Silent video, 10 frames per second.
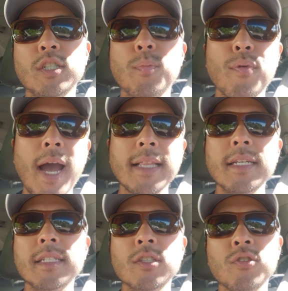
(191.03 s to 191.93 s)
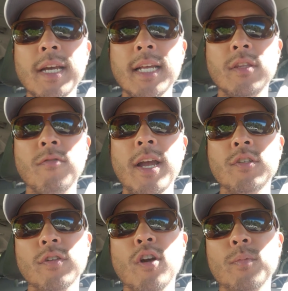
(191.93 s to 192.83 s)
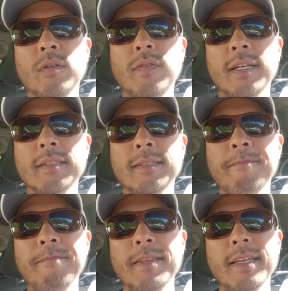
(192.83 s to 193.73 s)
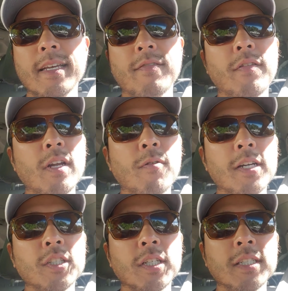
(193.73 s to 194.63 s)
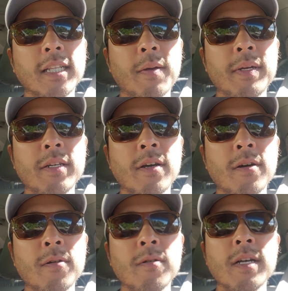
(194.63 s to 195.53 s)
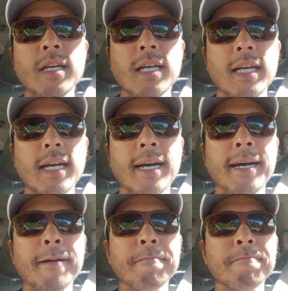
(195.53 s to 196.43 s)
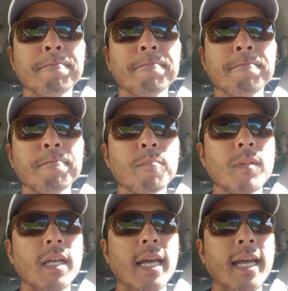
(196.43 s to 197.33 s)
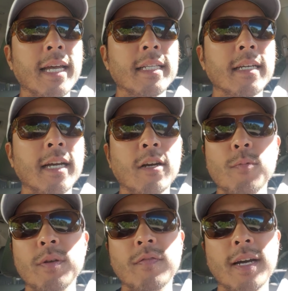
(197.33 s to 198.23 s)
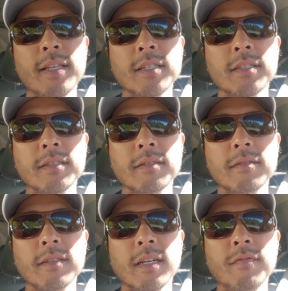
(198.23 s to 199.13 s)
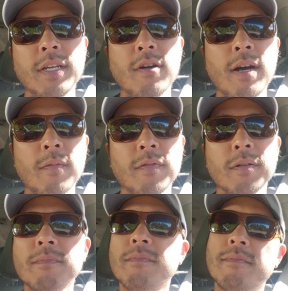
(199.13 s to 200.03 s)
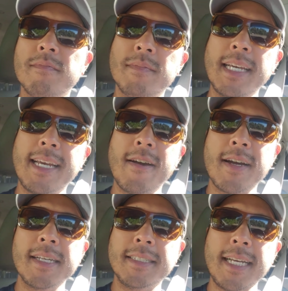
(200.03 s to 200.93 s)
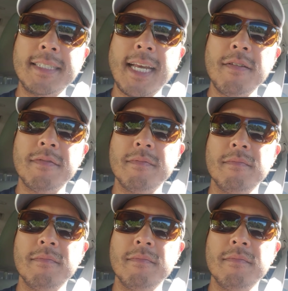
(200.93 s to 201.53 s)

practice and train at the range for home defense. If you have any questions, let me know, and I hope you find this video helpful. Take care, guys. Stay safe.